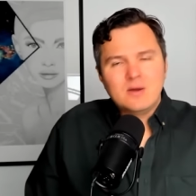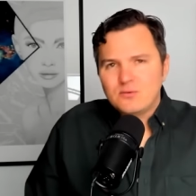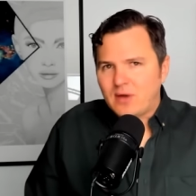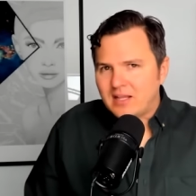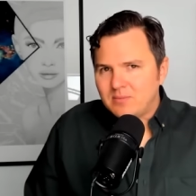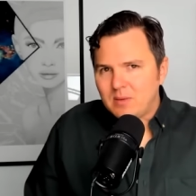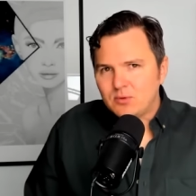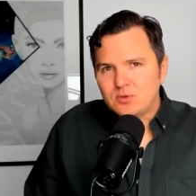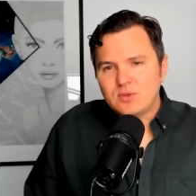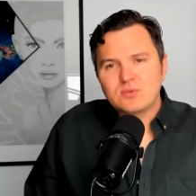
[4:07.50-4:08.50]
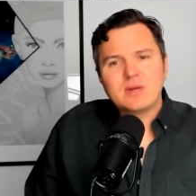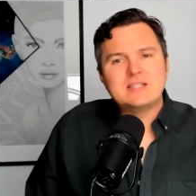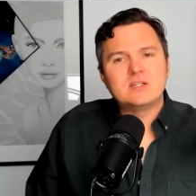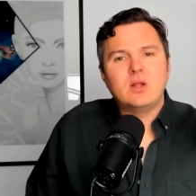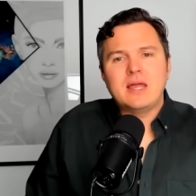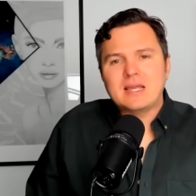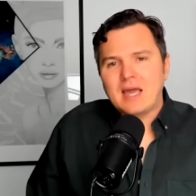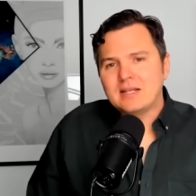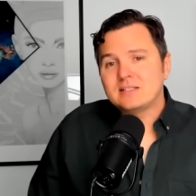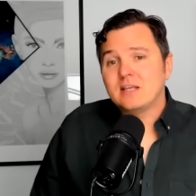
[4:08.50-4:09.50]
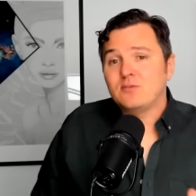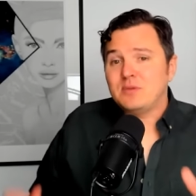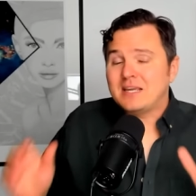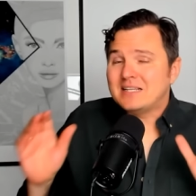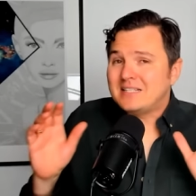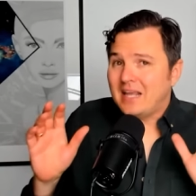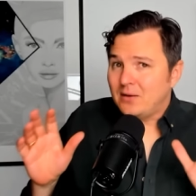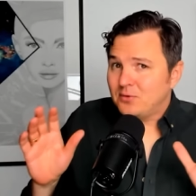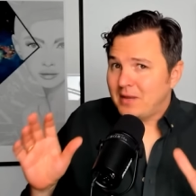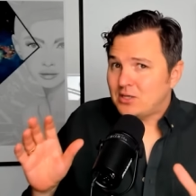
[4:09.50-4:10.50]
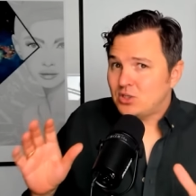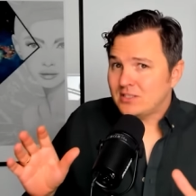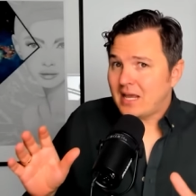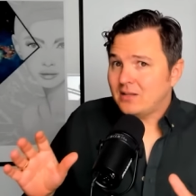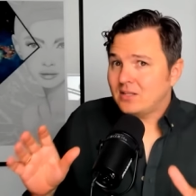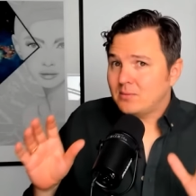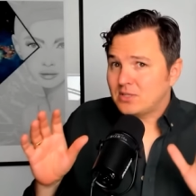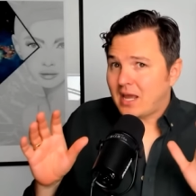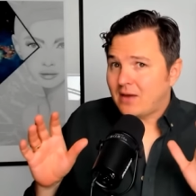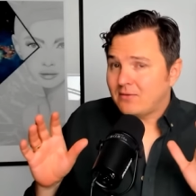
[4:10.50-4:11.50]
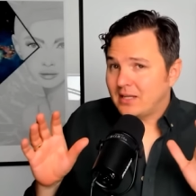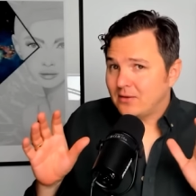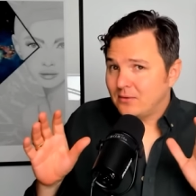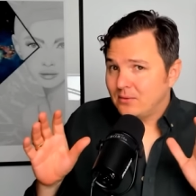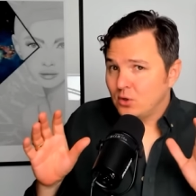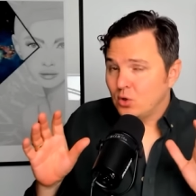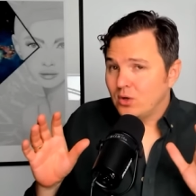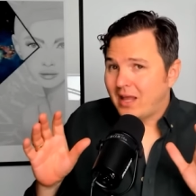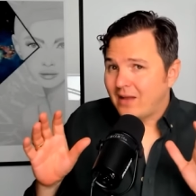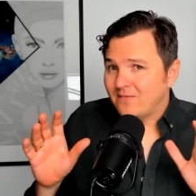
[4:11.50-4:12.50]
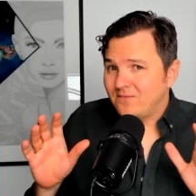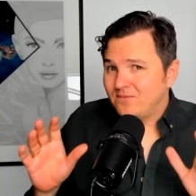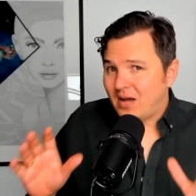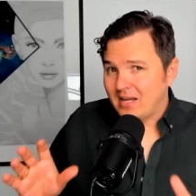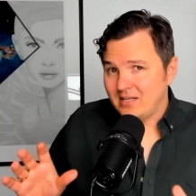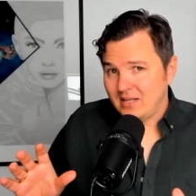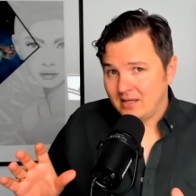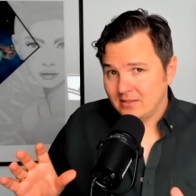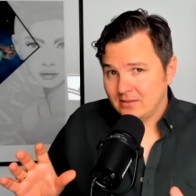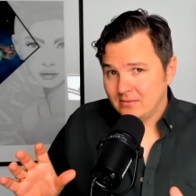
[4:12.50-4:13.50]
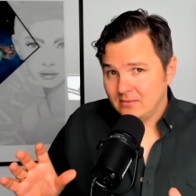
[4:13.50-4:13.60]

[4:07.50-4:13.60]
Find the people doing the threads and all that kind of stuff, because the information is out there, but you have to get good at finding it.